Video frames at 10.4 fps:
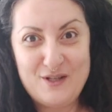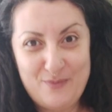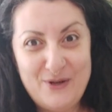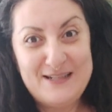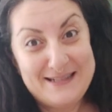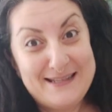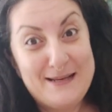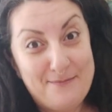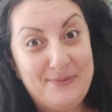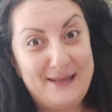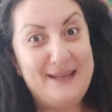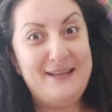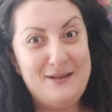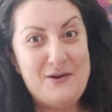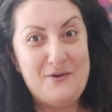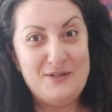to put it simply,
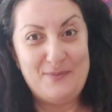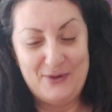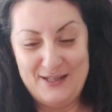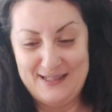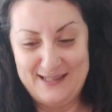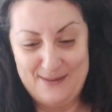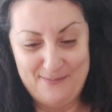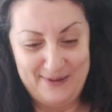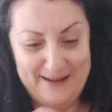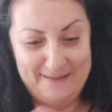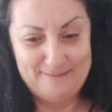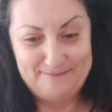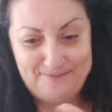to put it simply.